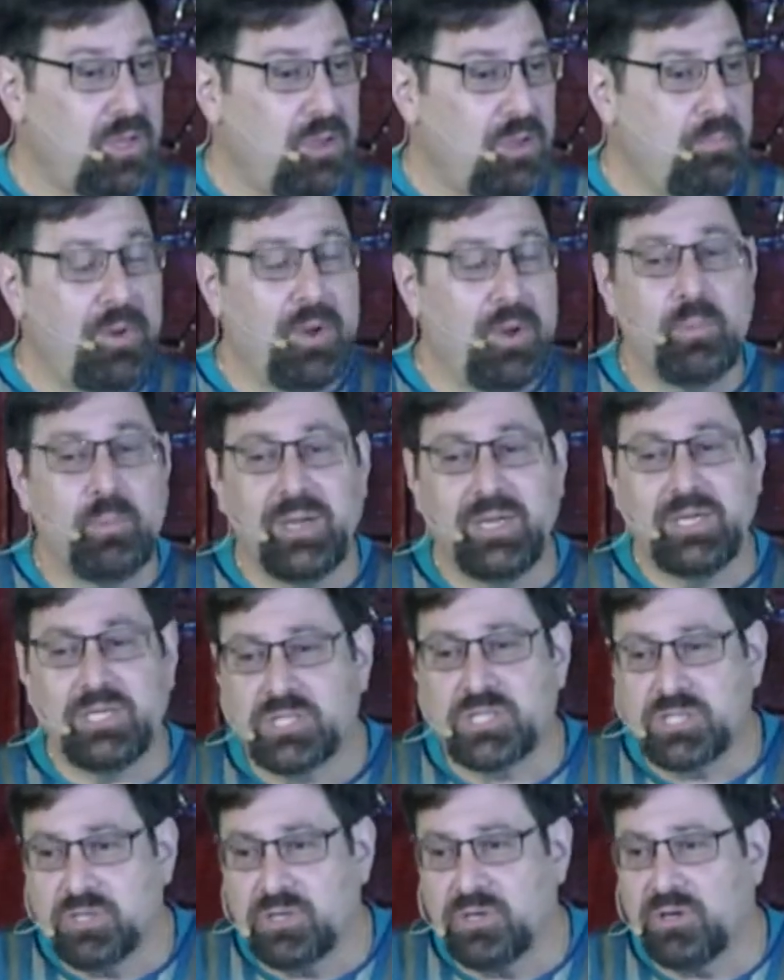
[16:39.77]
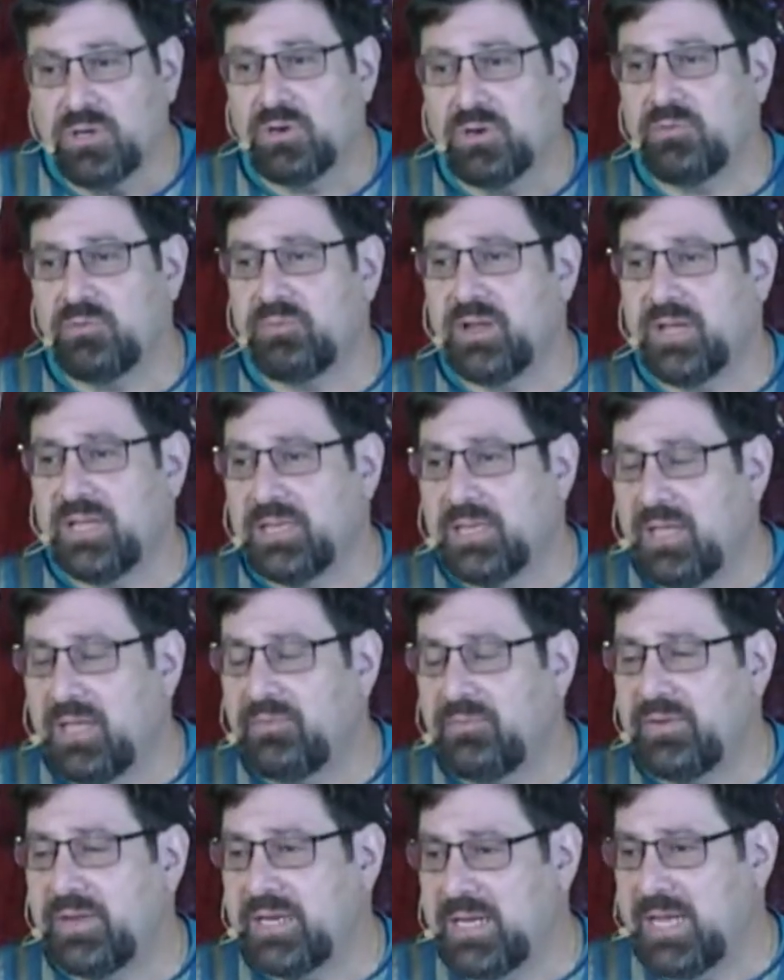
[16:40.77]
But we serve a
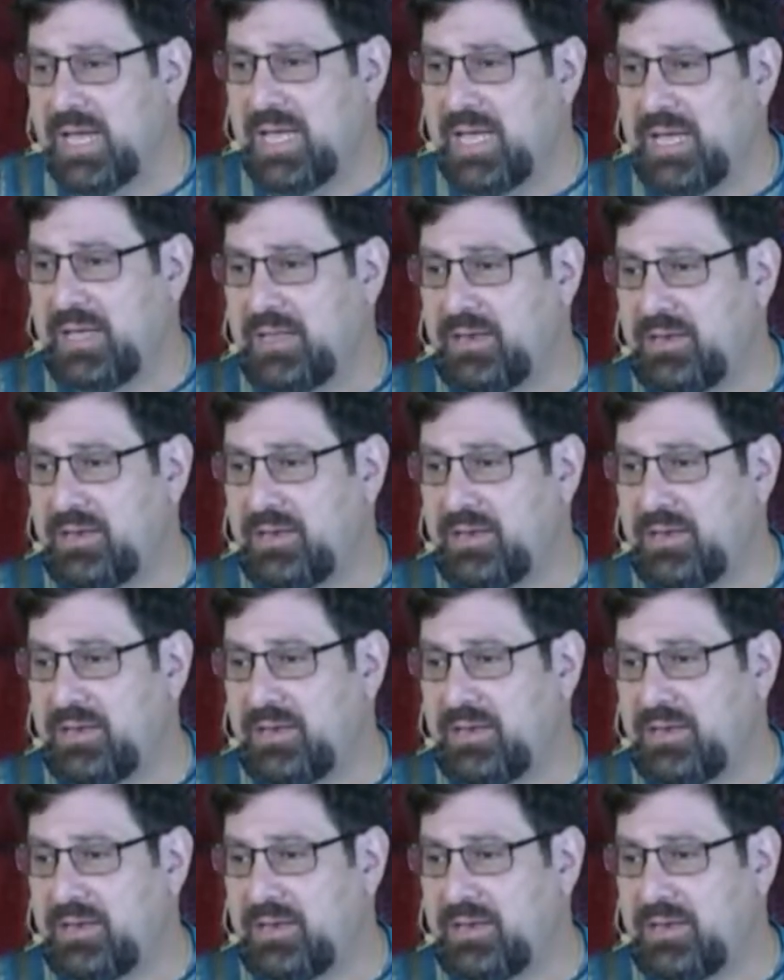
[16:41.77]
loving God.